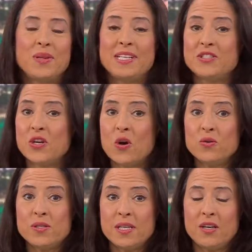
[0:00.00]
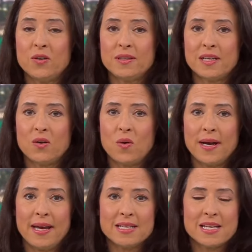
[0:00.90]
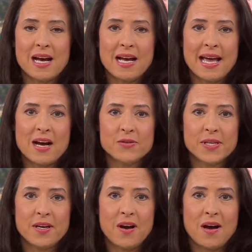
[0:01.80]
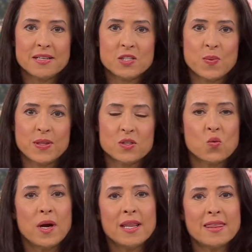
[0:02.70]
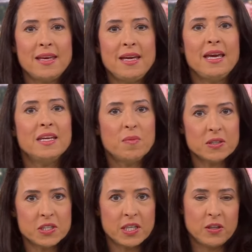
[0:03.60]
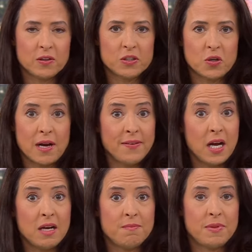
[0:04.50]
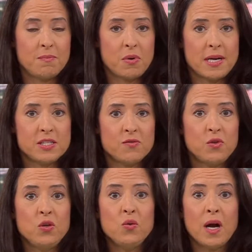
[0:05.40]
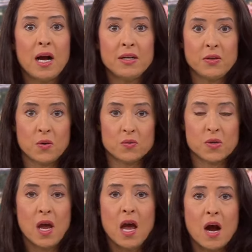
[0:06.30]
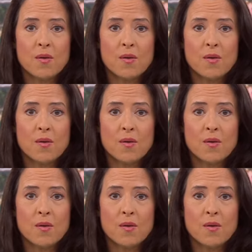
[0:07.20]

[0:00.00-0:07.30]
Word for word: It is no secret that Hawaii has high housing costs, but there's one thing in particular driving up the price of new condos. A